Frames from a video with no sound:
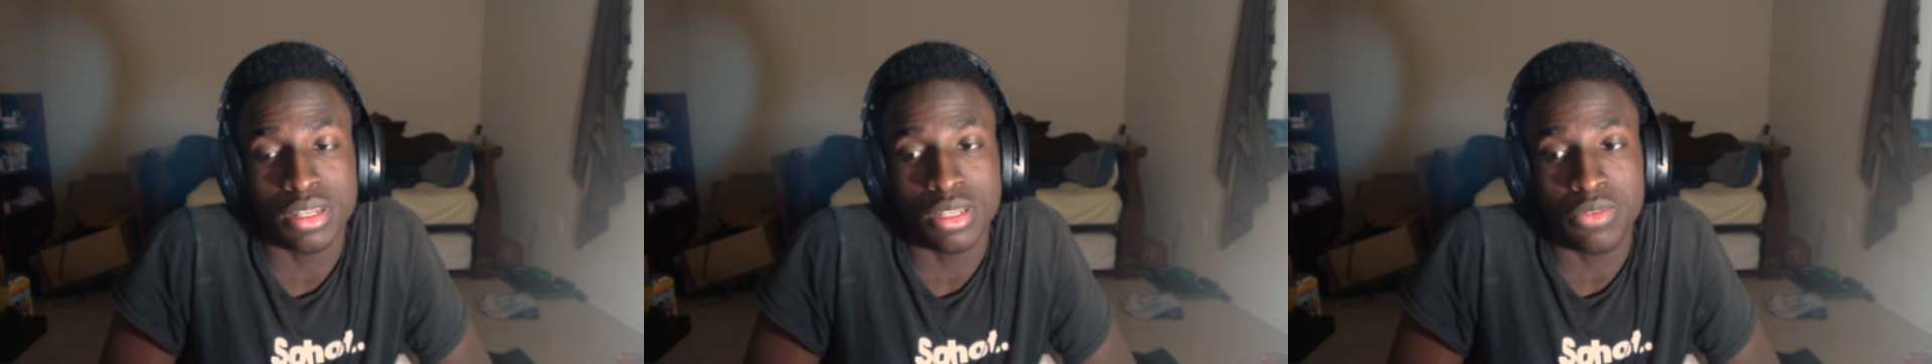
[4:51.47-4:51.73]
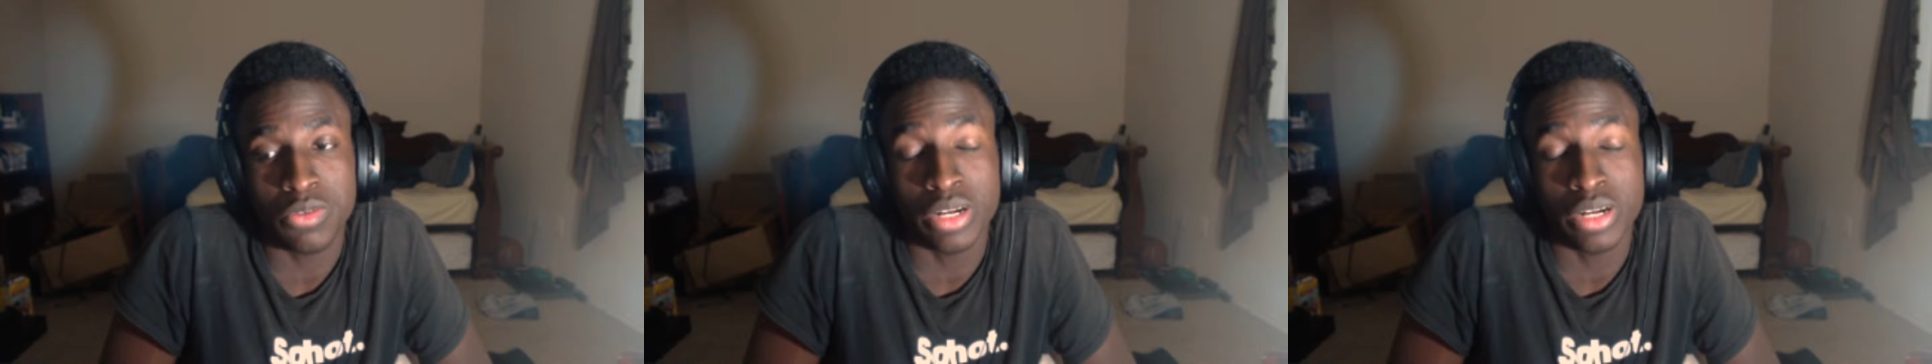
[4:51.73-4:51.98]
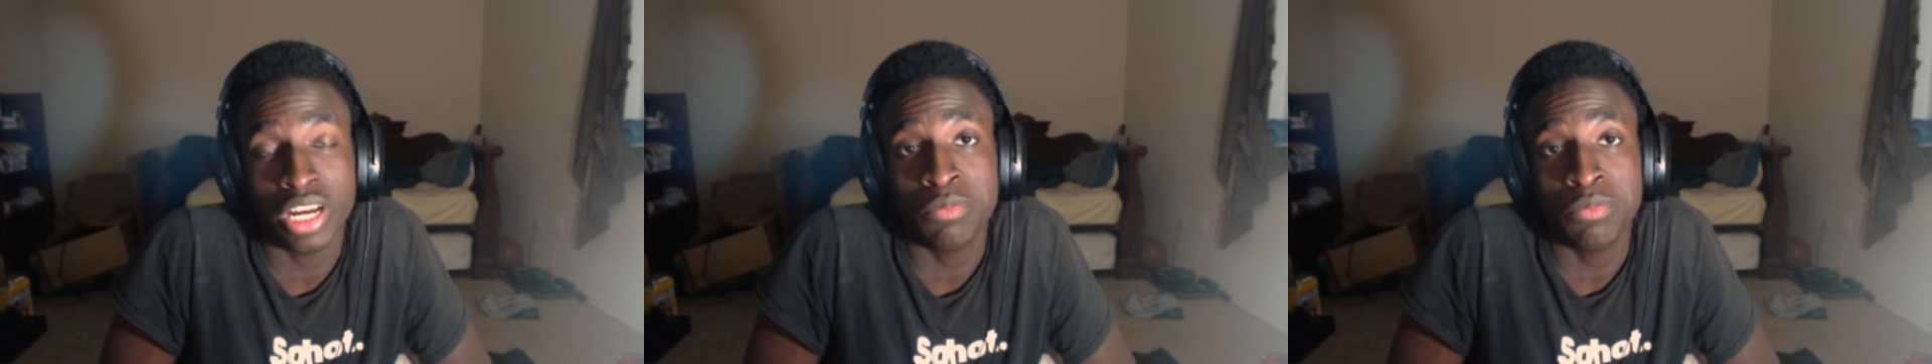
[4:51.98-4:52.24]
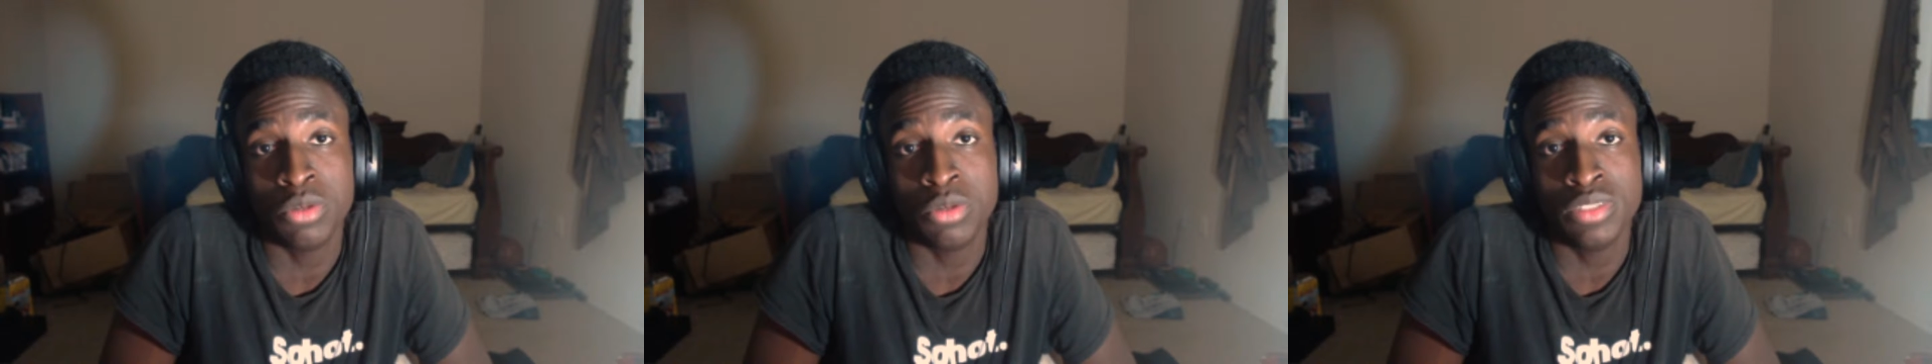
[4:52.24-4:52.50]
If you got any
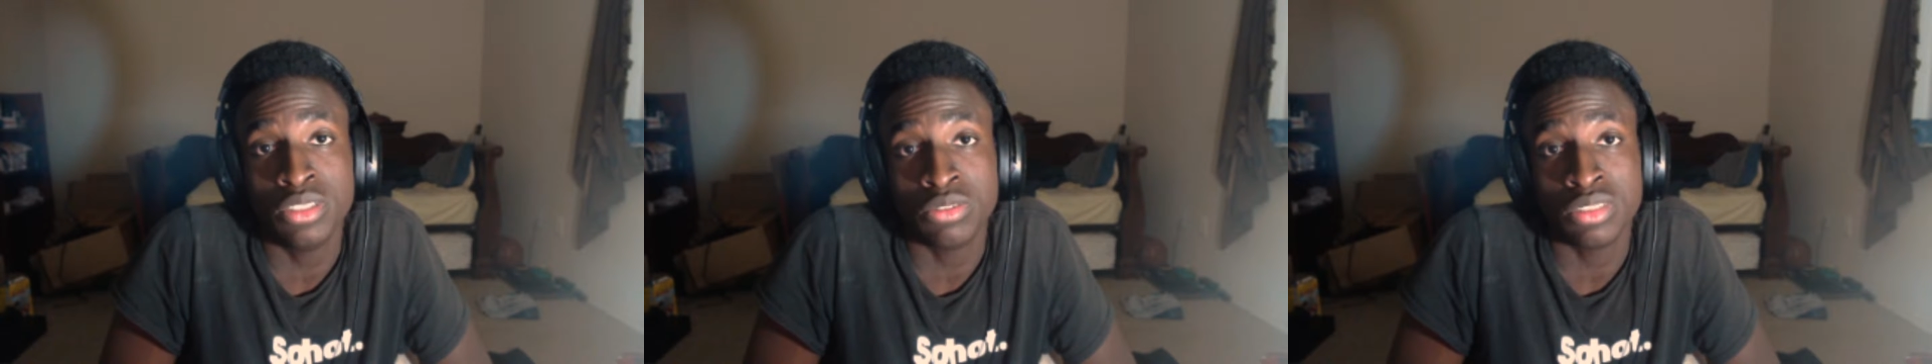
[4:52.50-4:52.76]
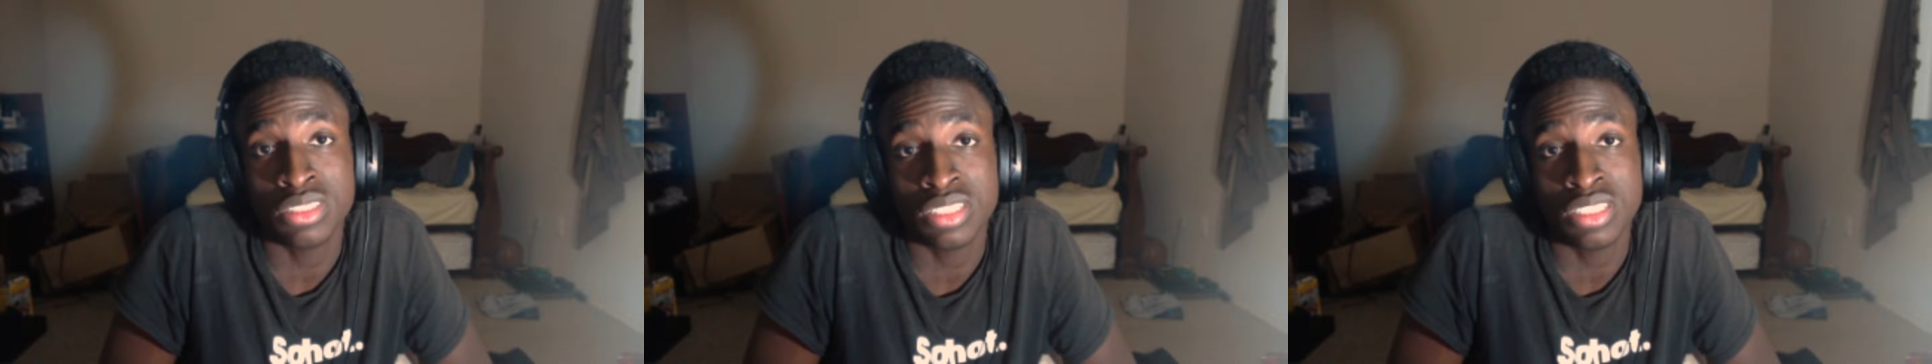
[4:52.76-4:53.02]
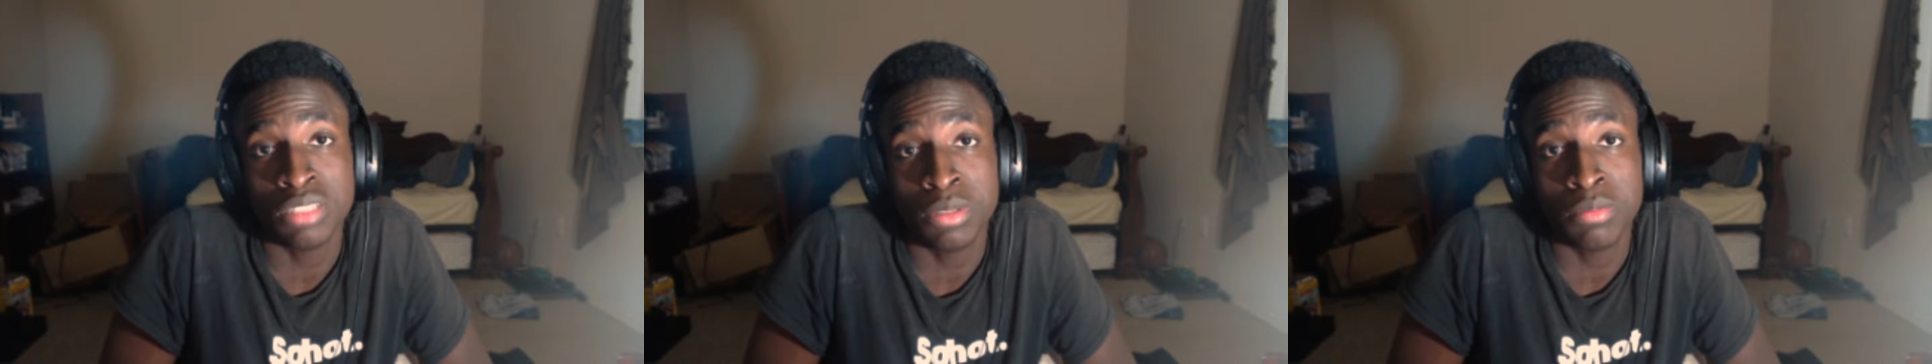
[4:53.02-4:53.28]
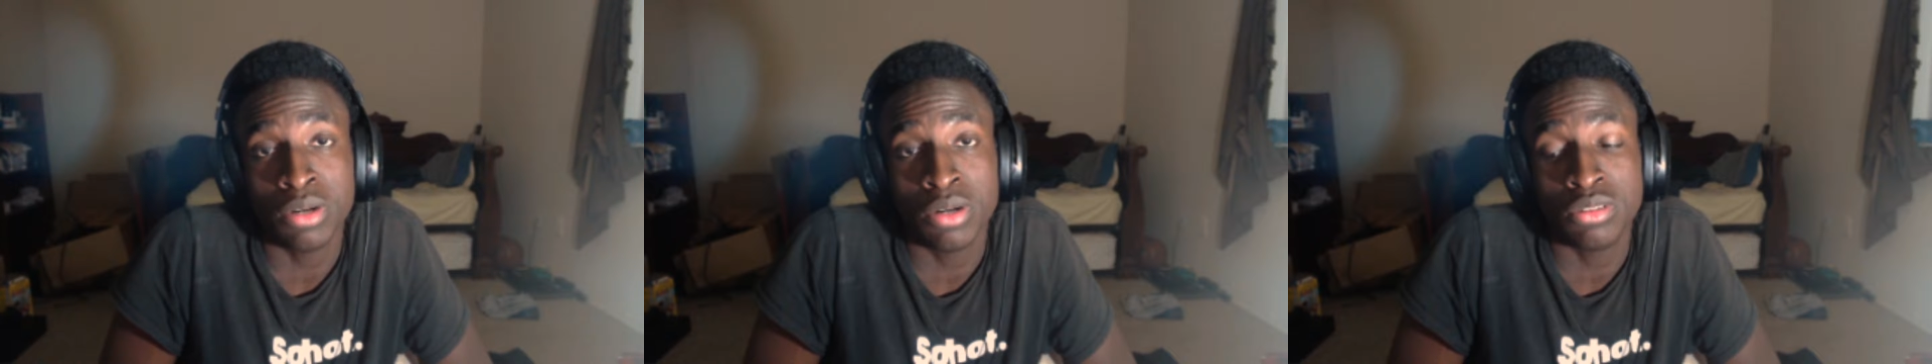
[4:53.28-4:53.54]
more videos you want to send to me, bro,